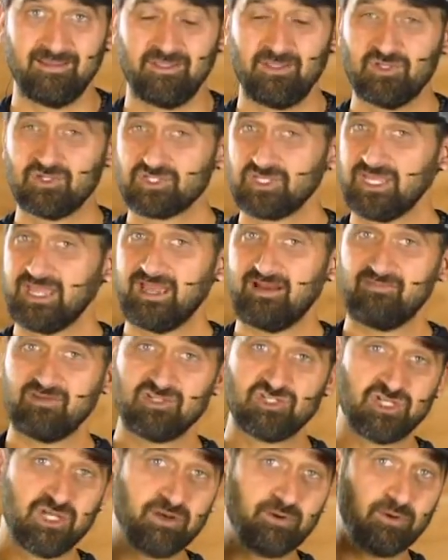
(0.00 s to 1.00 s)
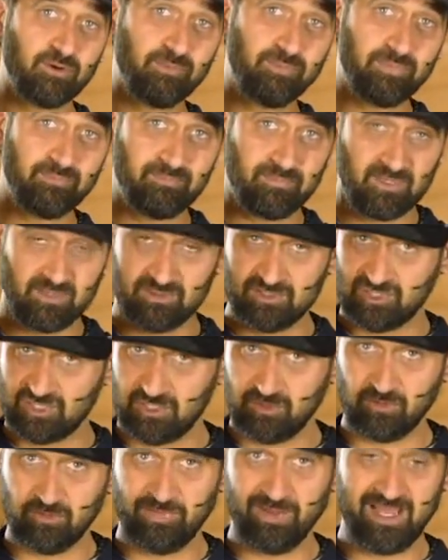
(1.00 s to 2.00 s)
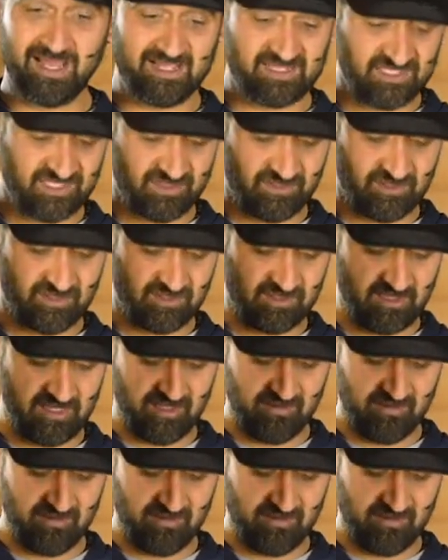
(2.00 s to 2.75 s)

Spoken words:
Usually have a general pastor